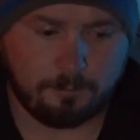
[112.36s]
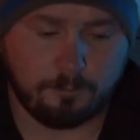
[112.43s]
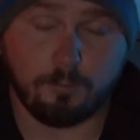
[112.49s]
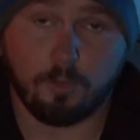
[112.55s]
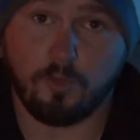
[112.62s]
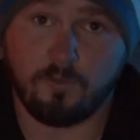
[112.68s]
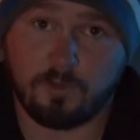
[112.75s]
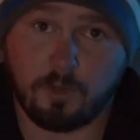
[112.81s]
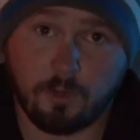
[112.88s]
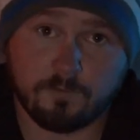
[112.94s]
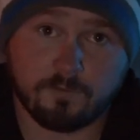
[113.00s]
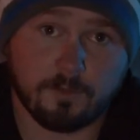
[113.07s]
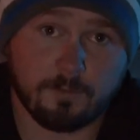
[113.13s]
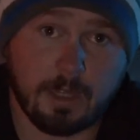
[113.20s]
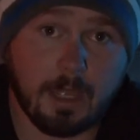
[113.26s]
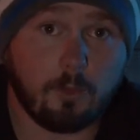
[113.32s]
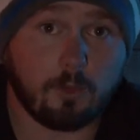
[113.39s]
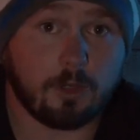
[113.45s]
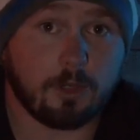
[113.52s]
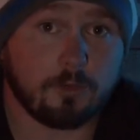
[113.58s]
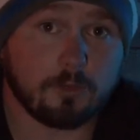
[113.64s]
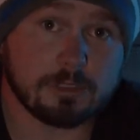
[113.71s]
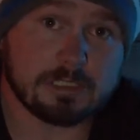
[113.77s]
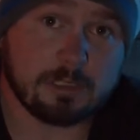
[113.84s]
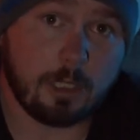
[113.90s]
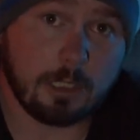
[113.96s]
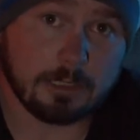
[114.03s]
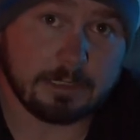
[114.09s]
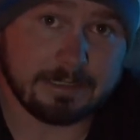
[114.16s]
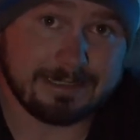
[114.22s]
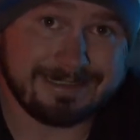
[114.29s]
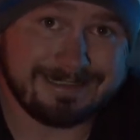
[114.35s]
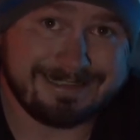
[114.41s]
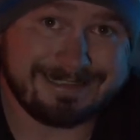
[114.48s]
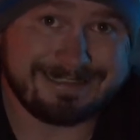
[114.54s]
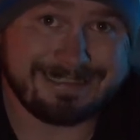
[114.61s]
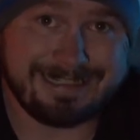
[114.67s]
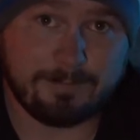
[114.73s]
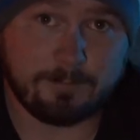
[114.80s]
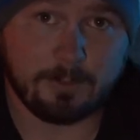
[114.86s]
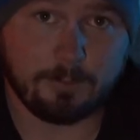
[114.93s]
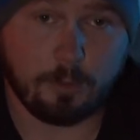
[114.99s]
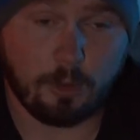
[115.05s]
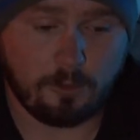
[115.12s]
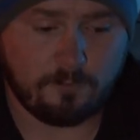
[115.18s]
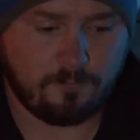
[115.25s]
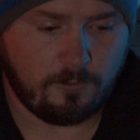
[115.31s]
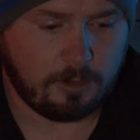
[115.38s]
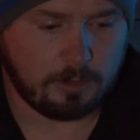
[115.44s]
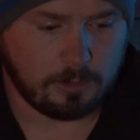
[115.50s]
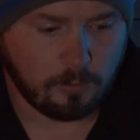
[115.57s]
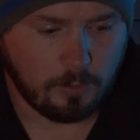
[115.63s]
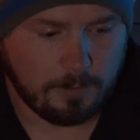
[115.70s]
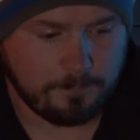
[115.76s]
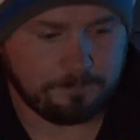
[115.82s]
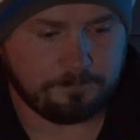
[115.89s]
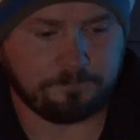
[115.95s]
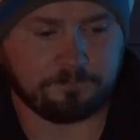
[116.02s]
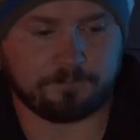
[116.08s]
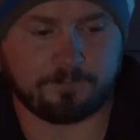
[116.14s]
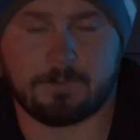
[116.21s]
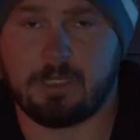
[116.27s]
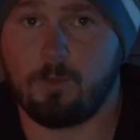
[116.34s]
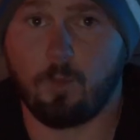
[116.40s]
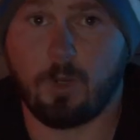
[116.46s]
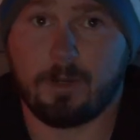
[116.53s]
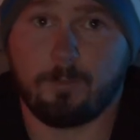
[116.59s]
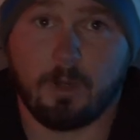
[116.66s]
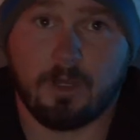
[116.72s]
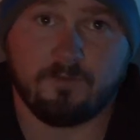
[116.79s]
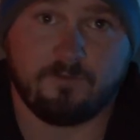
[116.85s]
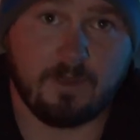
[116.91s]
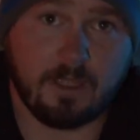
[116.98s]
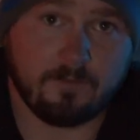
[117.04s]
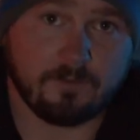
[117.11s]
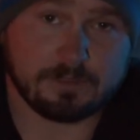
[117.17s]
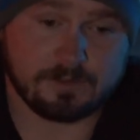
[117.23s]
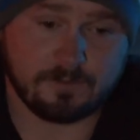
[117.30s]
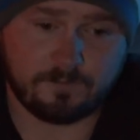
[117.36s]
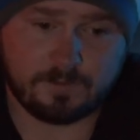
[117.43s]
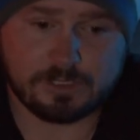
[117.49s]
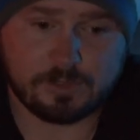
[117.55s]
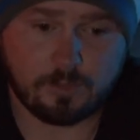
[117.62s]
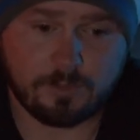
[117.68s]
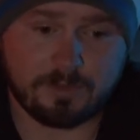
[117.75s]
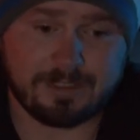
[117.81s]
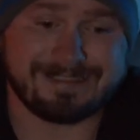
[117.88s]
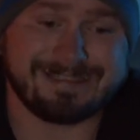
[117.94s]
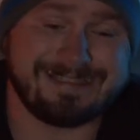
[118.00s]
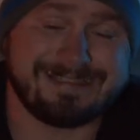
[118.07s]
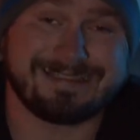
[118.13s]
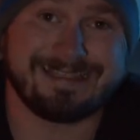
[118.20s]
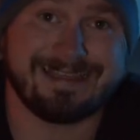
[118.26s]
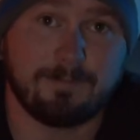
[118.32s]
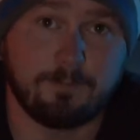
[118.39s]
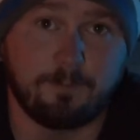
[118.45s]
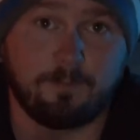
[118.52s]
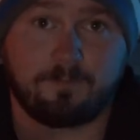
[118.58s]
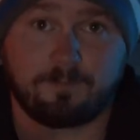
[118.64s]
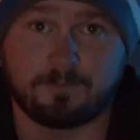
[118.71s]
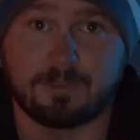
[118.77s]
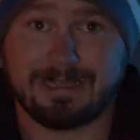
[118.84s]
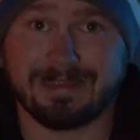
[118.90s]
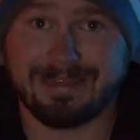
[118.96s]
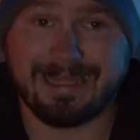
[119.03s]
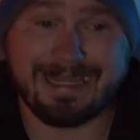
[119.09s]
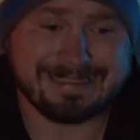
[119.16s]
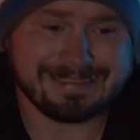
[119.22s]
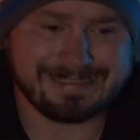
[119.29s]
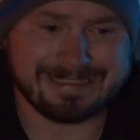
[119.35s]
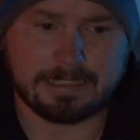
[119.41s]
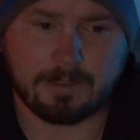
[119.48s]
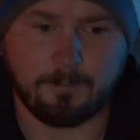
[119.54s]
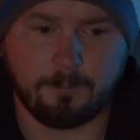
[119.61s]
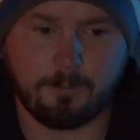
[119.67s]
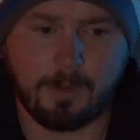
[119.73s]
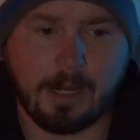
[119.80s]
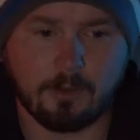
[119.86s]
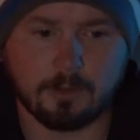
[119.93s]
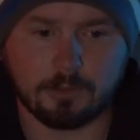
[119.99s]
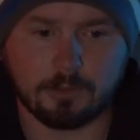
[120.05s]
Moving on from that, we'll go to a slightly deeper profile lure, and one of my favorites to fish with. This is a classic barra